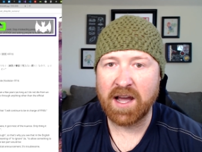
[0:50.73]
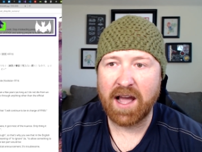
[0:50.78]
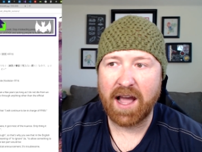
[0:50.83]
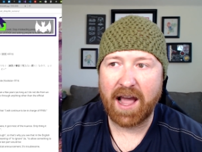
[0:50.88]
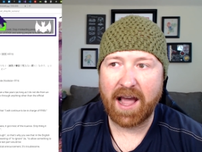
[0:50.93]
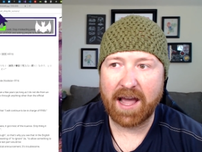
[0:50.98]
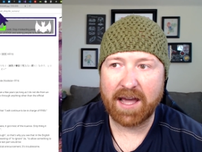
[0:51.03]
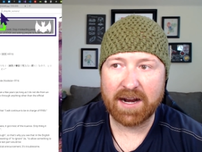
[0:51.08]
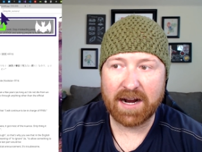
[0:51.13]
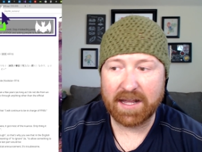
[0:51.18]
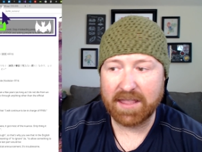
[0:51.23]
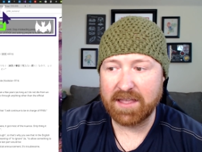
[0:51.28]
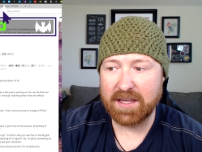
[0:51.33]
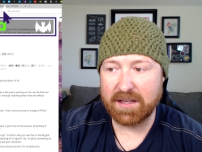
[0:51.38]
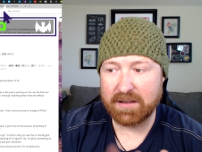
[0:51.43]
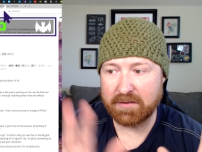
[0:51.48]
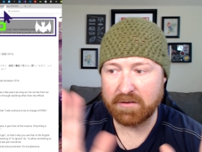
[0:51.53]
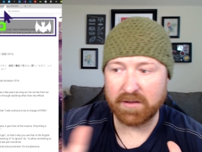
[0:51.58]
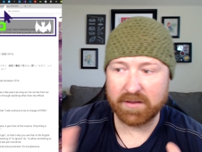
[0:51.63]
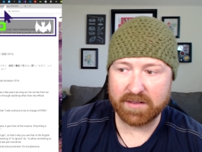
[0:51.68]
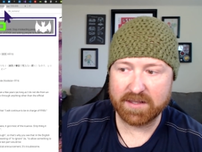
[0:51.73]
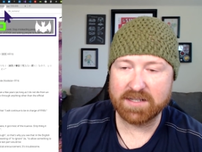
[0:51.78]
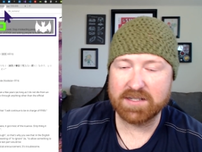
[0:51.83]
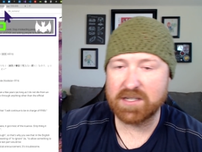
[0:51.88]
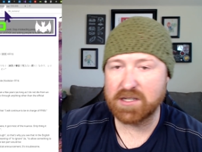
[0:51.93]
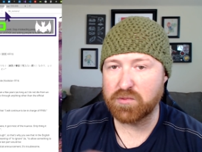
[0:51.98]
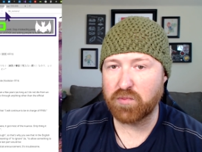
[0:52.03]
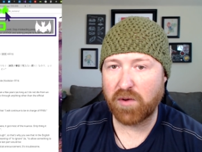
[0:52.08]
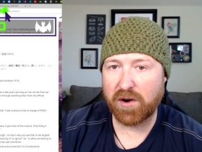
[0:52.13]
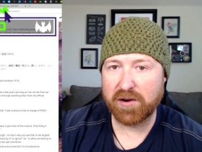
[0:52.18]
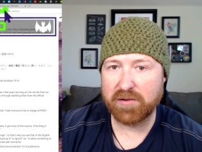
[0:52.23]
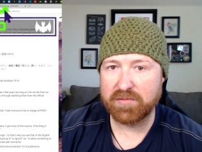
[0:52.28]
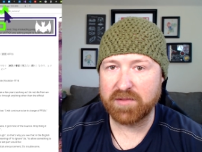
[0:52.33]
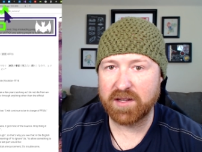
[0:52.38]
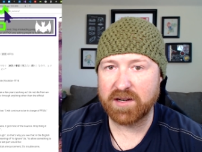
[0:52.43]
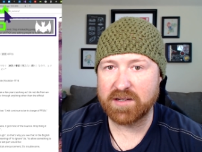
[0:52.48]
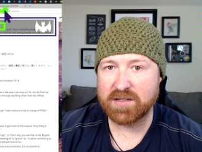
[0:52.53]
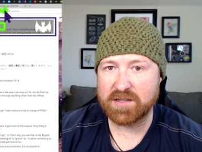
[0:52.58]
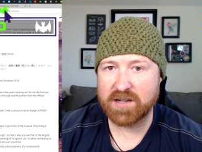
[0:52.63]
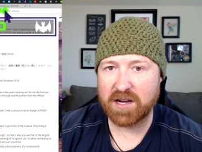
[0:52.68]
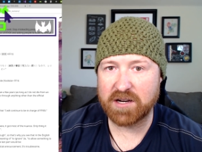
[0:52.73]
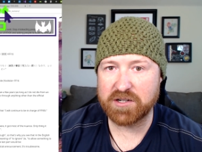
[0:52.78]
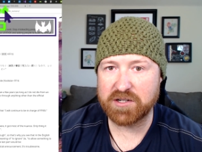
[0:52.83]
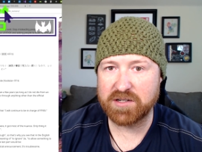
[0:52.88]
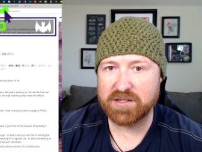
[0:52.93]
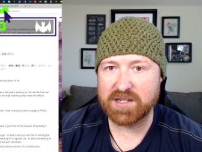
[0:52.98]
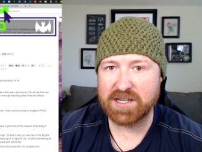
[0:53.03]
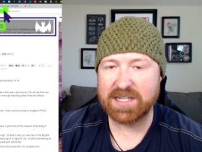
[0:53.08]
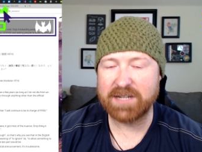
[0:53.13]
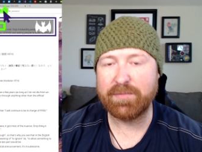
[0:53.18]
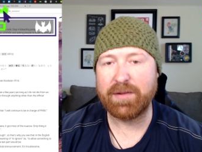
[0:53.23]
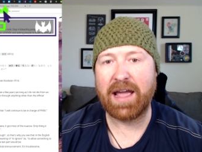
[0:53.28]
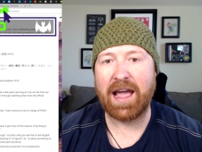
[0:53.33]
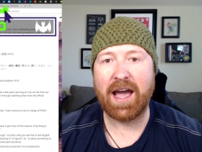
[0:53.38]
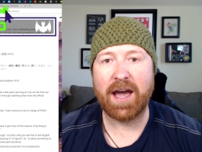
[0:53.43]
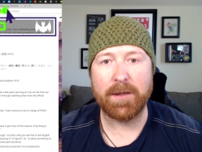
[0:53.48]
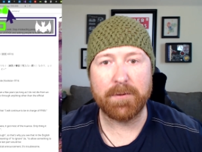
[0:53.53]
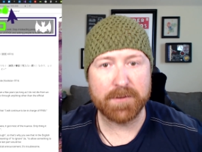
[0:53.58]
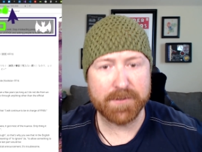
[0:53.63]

And I think this is where the discussion is going to be had.